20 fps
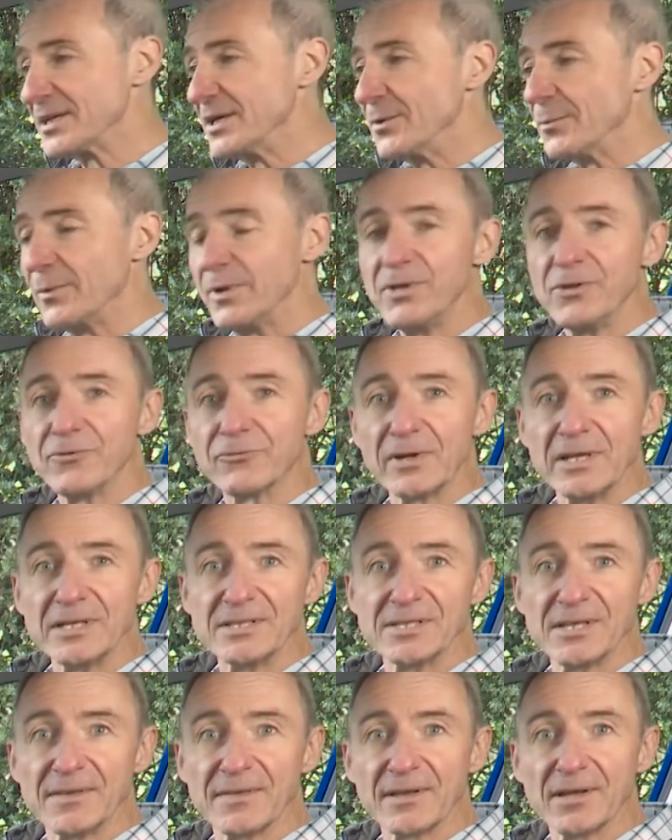when you
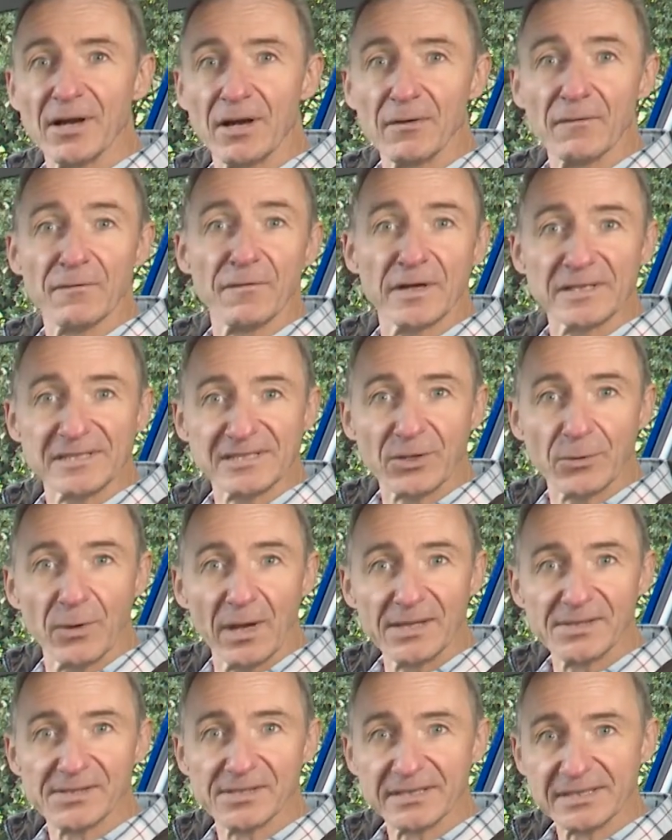greeted the car on first
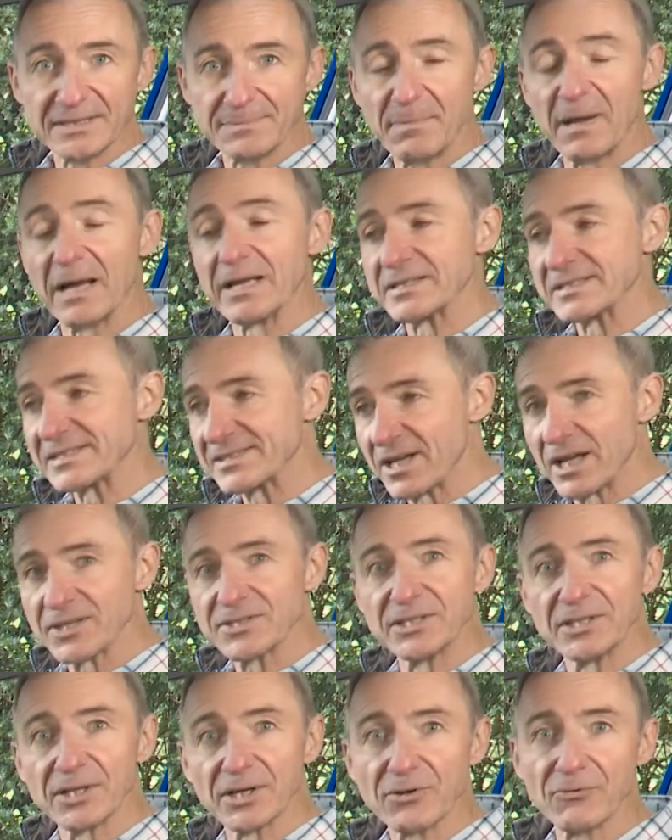acquaintance, but start
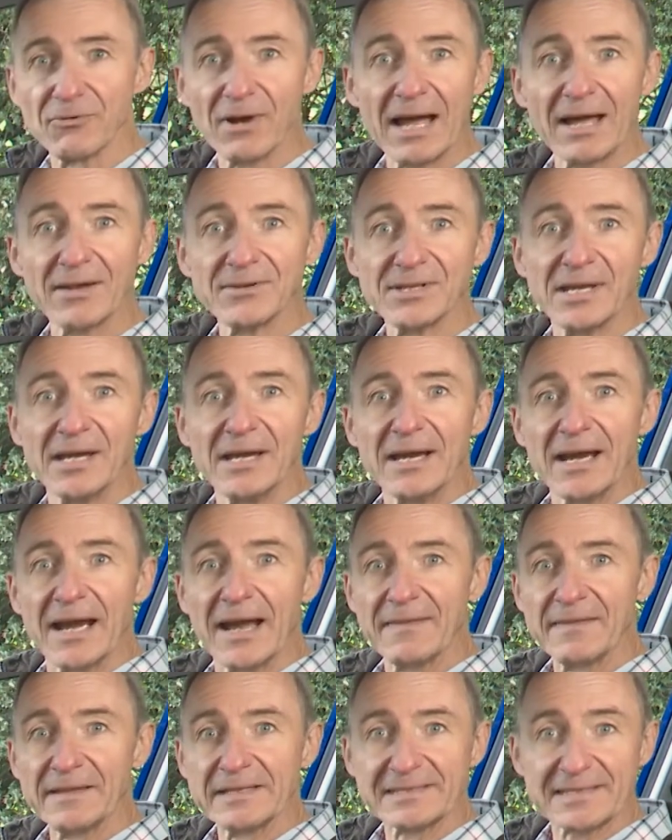to look around,
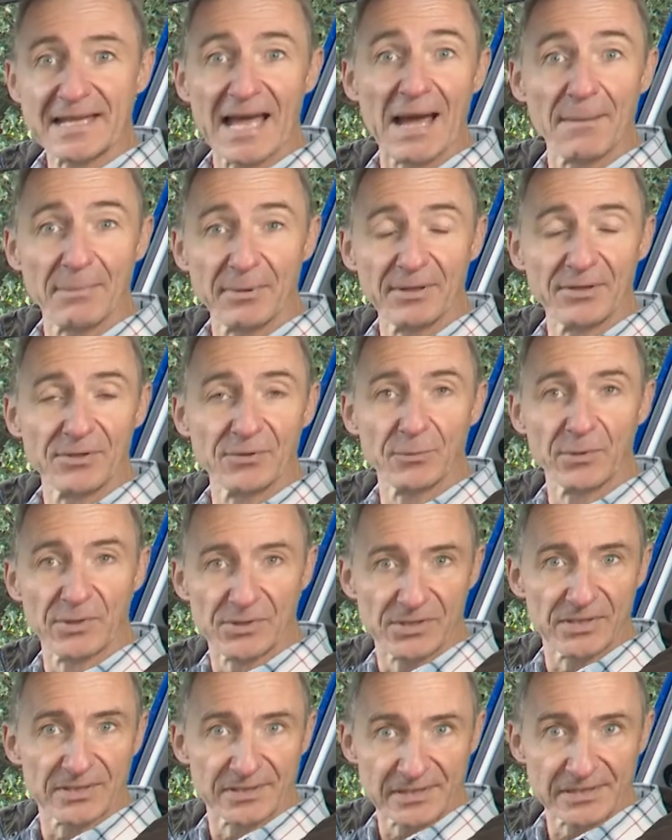and this cabin,
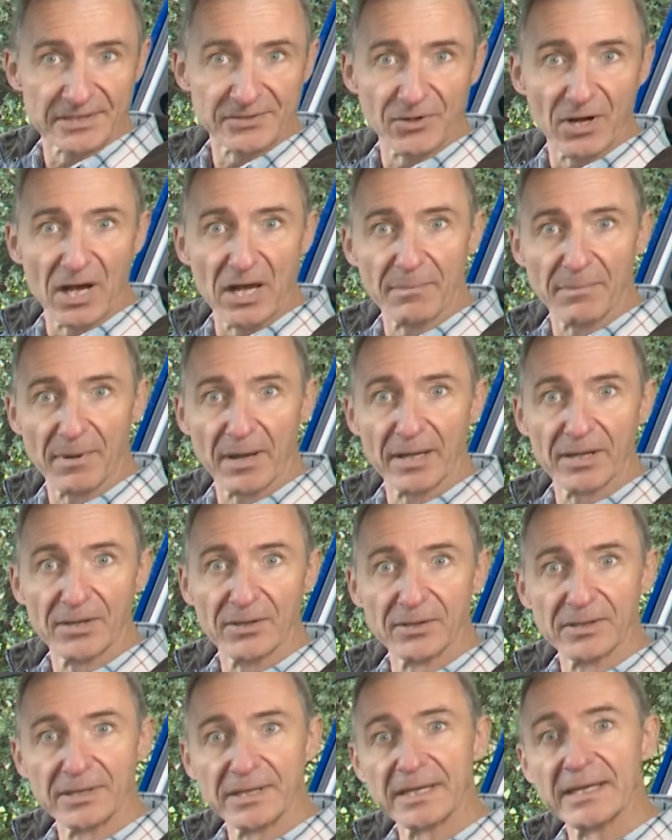which is described by
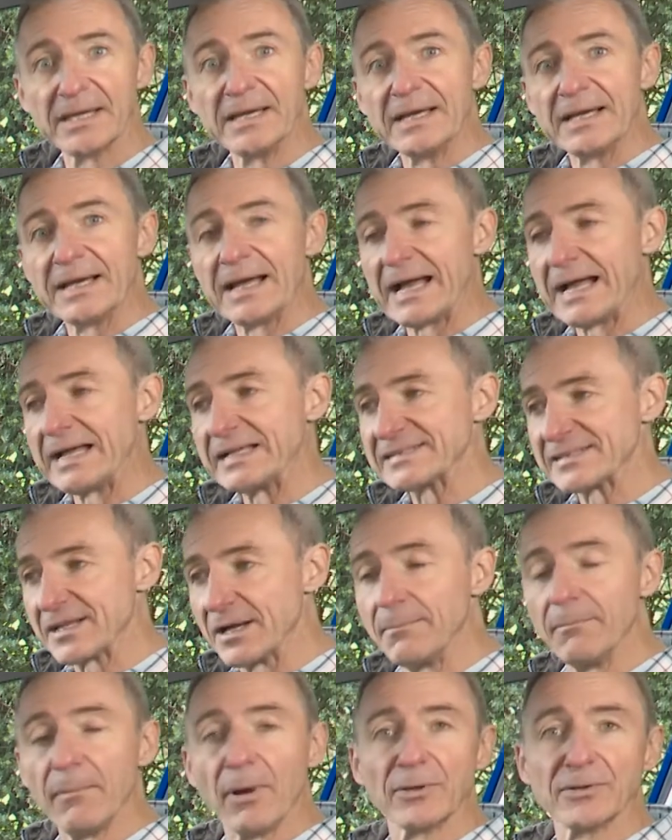Hyundai as
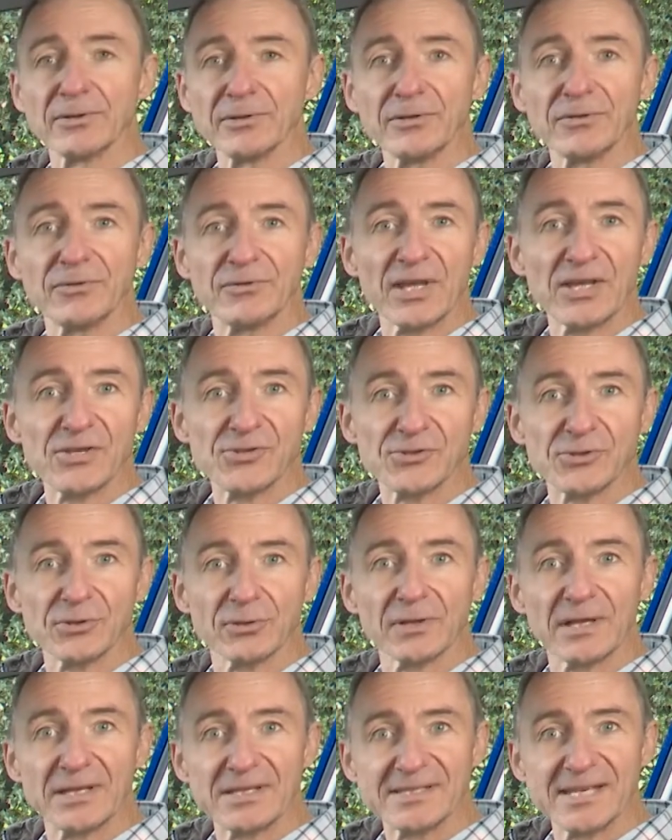a modern
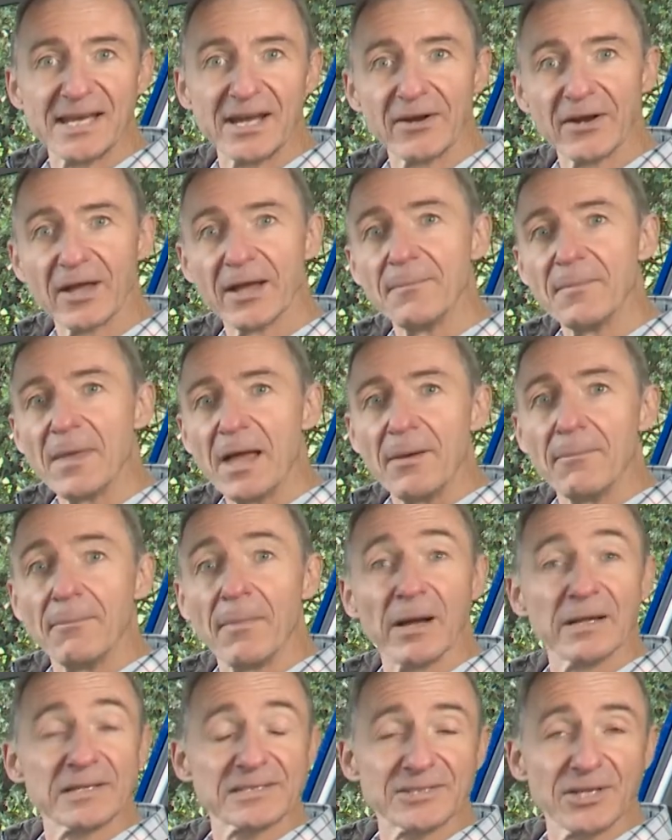digital interior,
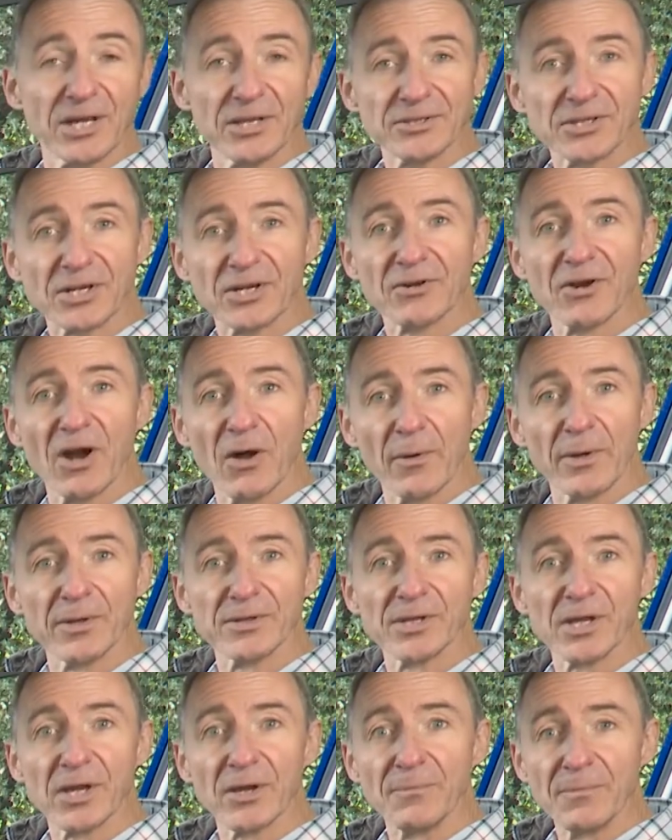might start to grow on
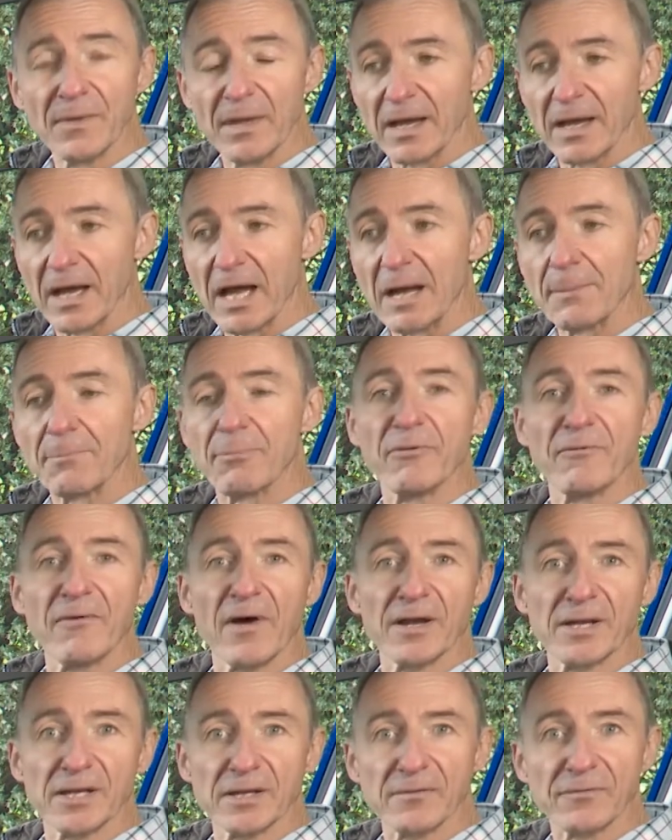you,
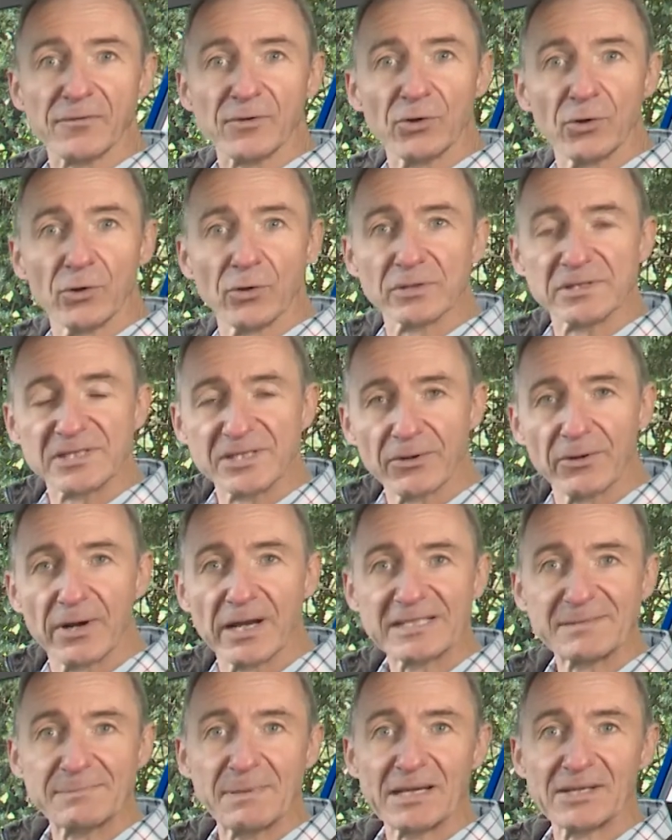providing, of course, your
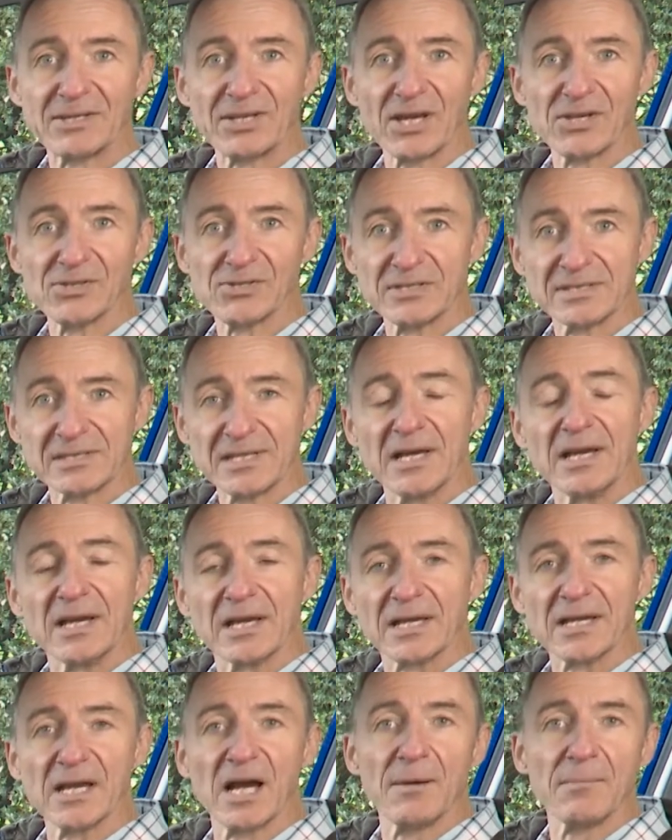expectations
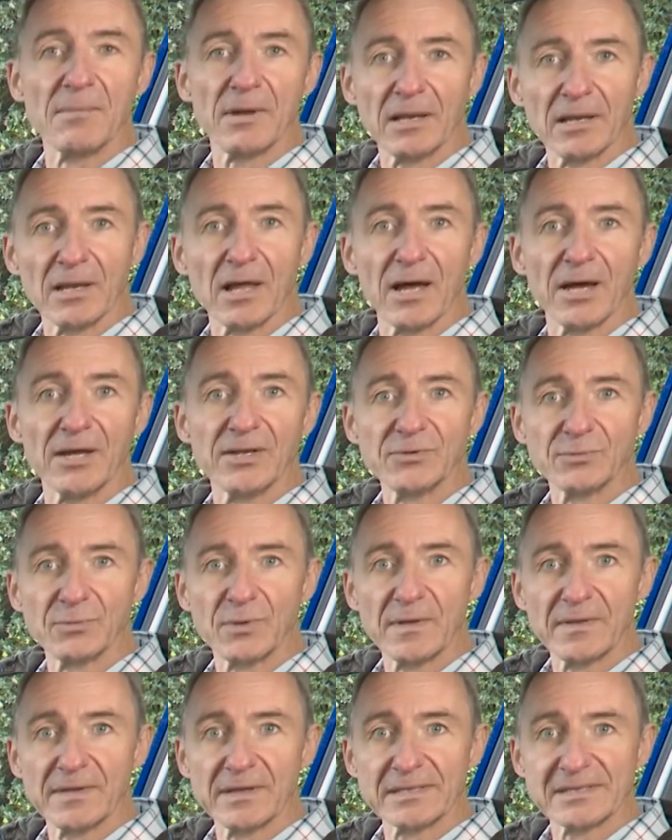come aligned
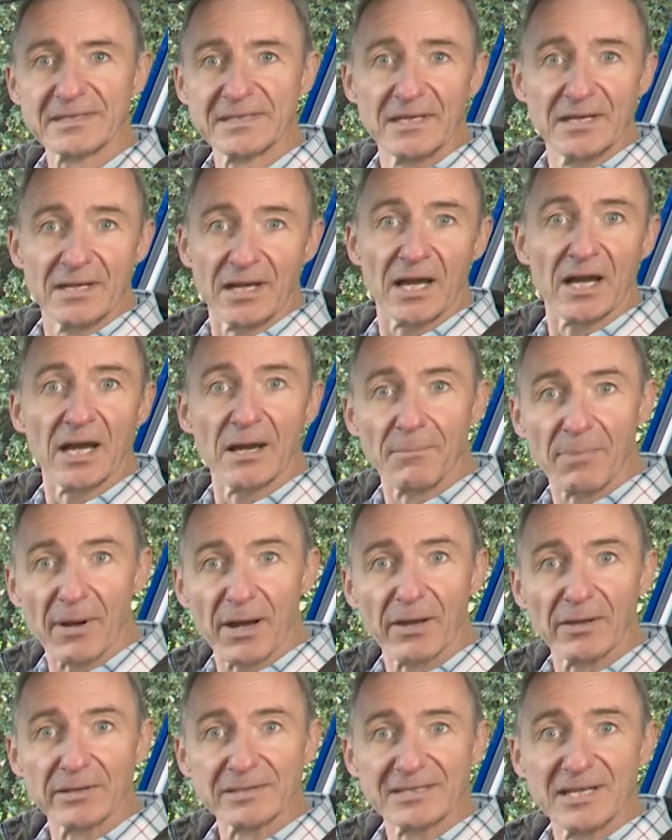with this
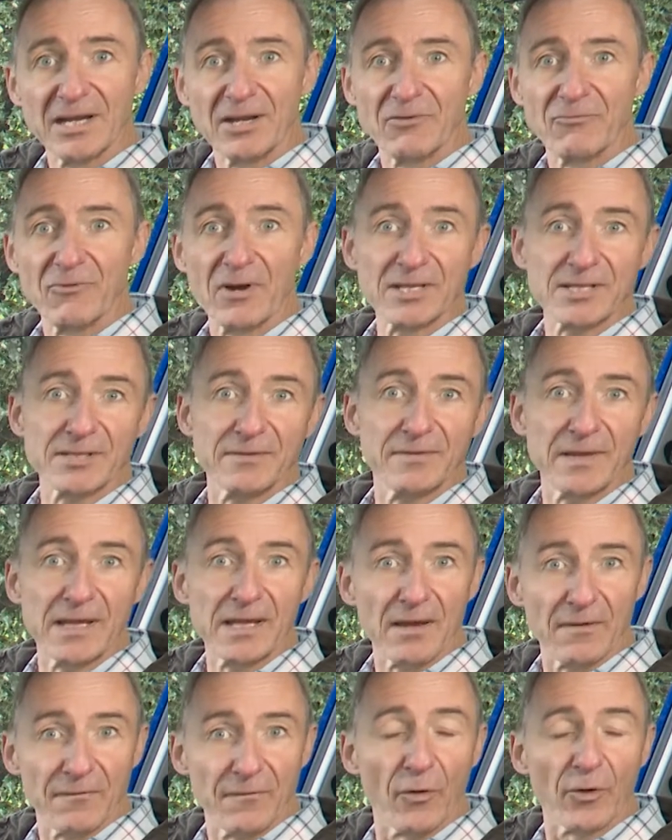Bayon's relatively
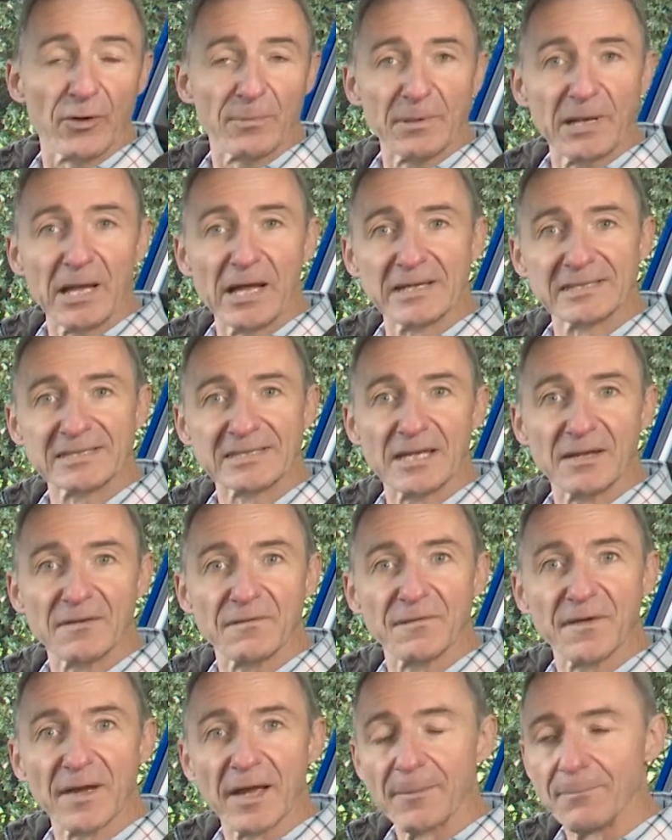affordable asking
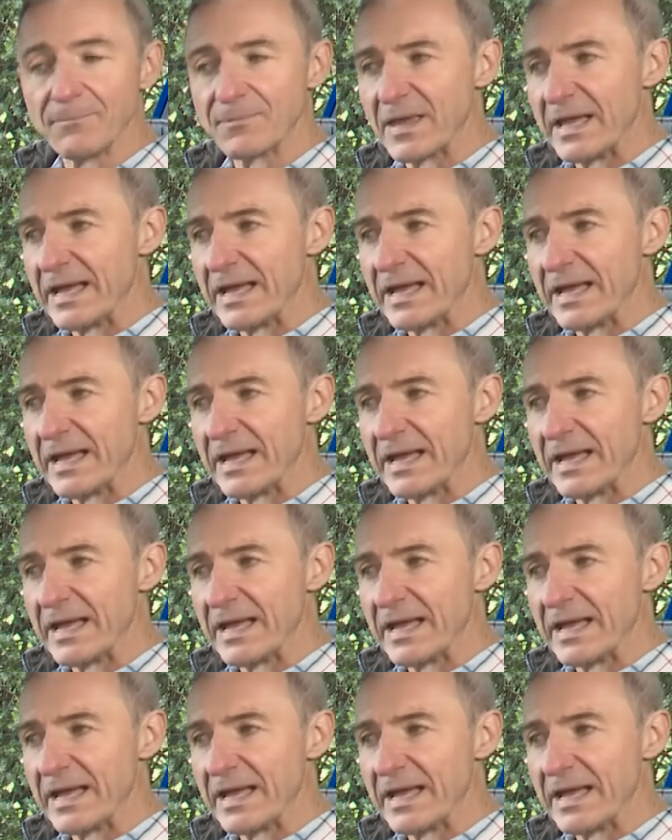fee.